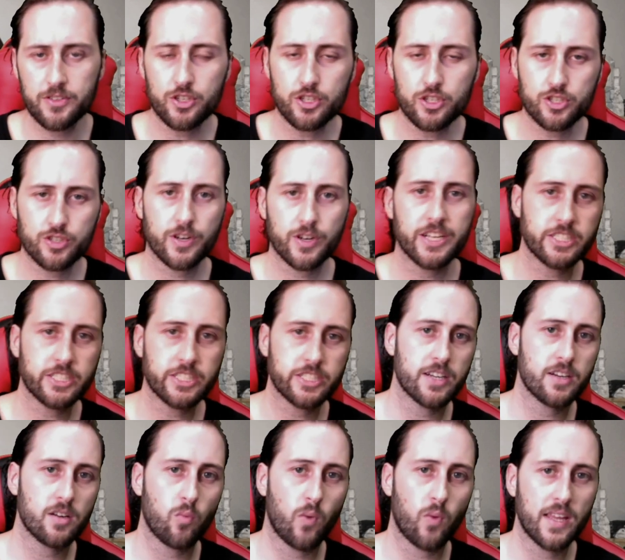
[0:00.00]
the
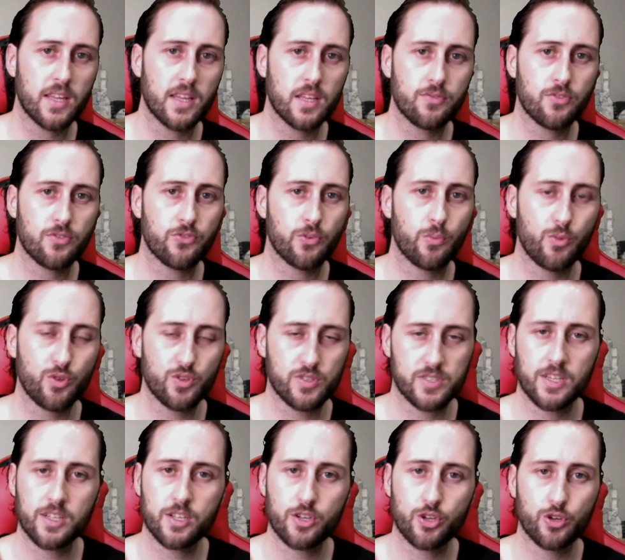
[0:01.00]
transgender weightlifter from New
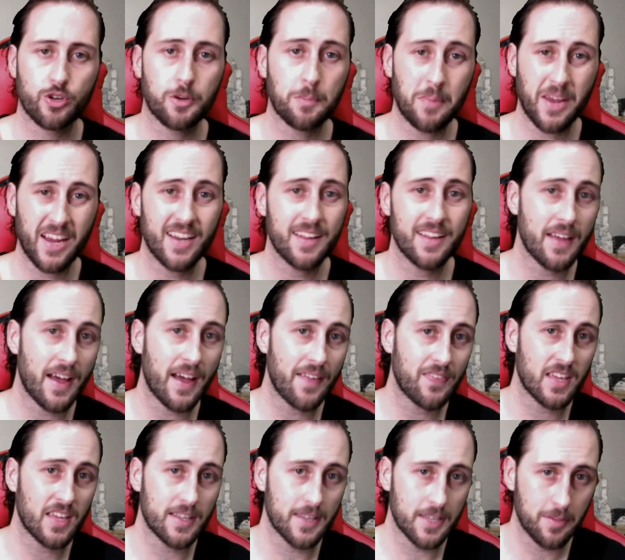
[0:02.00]
Zealand who competed at
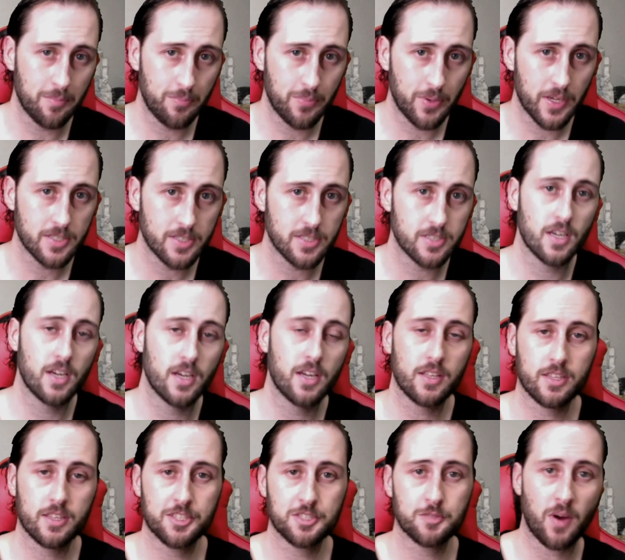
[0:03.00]
the Olympics
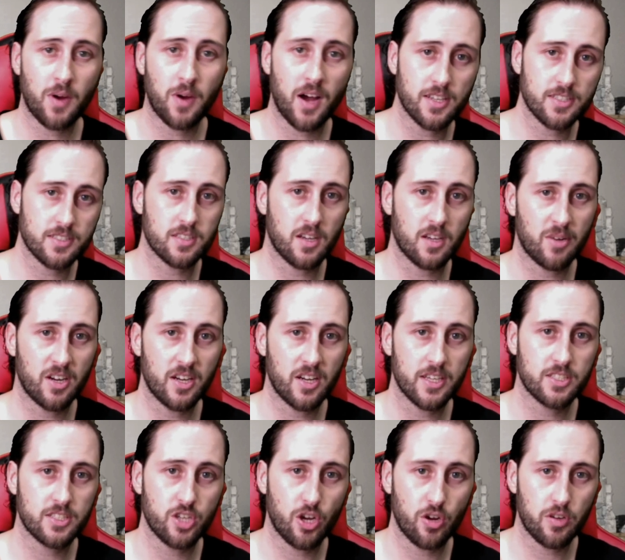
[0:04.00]
this past summer
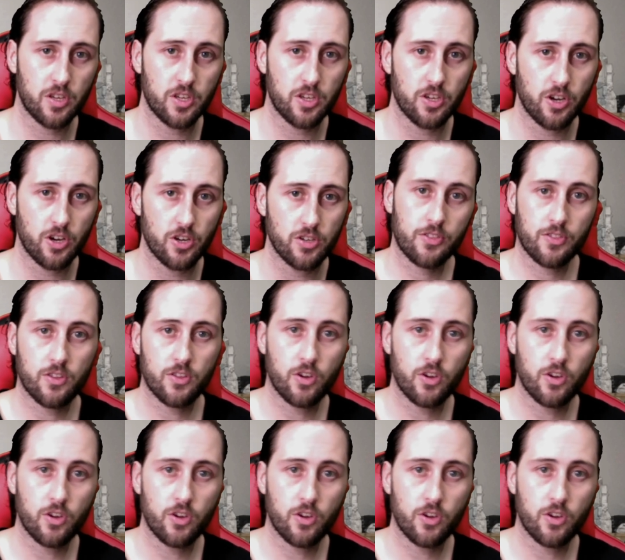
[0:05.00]
in Tokyo,